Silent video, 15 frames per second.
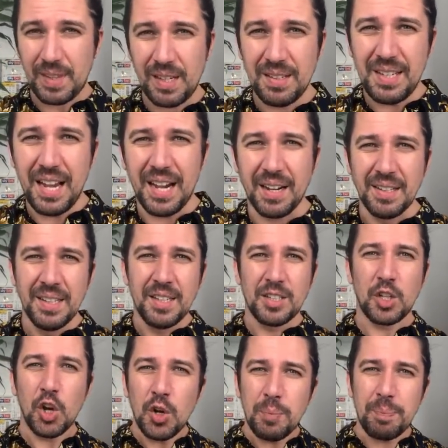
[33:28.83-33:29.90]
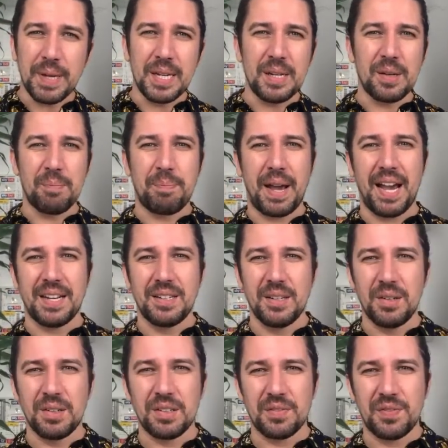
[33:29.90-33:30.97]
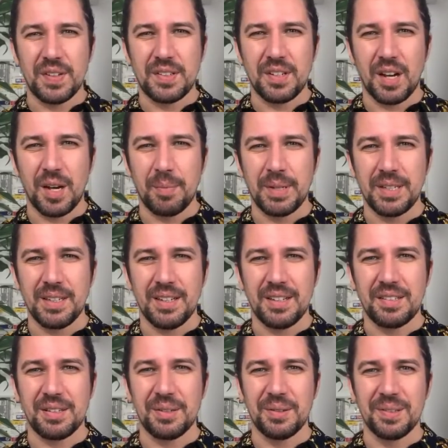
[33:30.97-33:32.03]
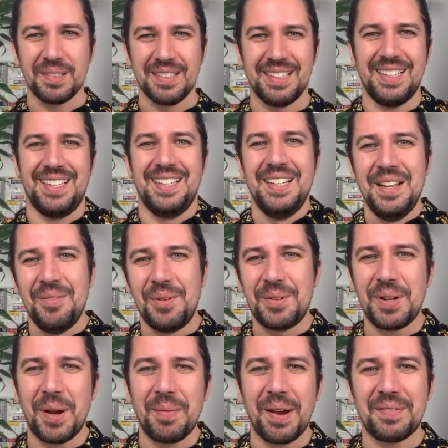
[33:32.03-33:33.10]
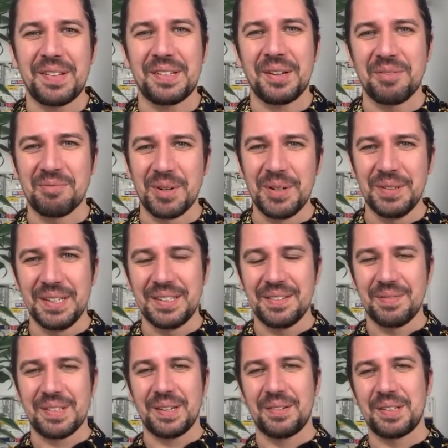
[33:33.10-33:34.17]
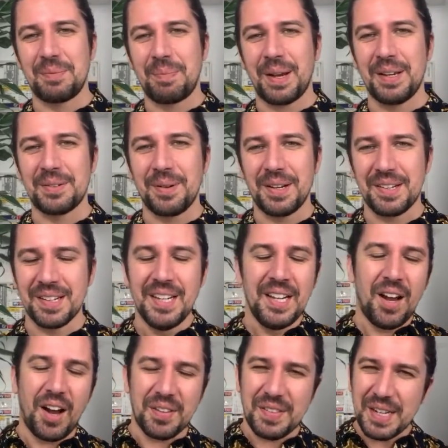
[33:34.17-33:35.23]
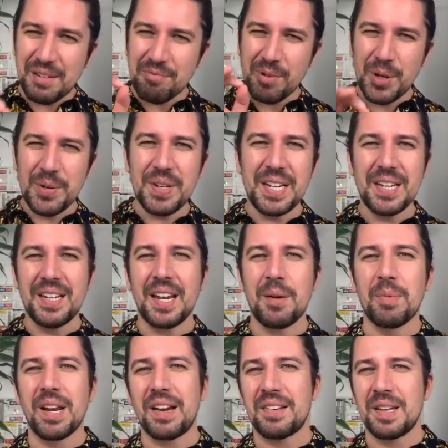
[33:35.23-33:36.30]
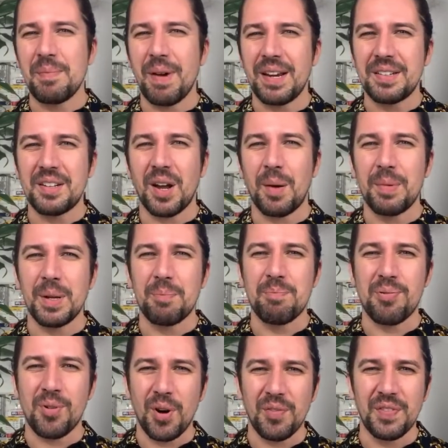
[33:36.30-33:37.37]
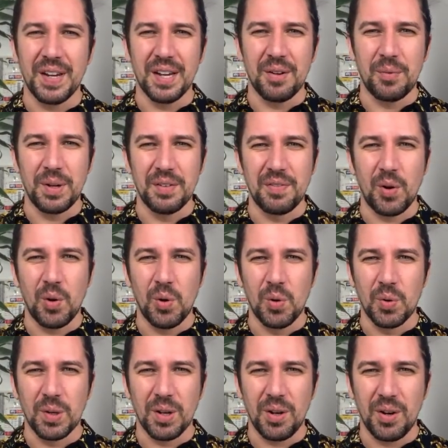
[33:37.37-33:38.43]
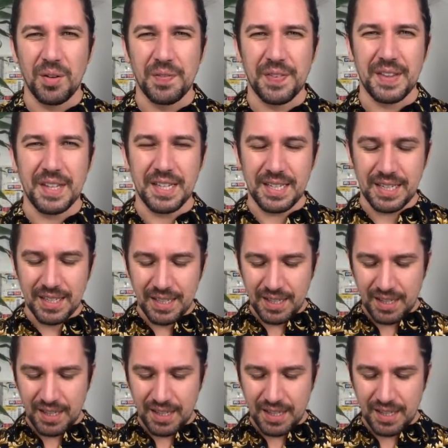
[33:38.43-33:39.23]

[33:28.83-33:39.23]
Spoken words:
yeah, could be bad news for Derby at all. Will Derby have to sell Rooney themselves to pay his wages? I think Rooney in the end will actually make Derby a profit with all of the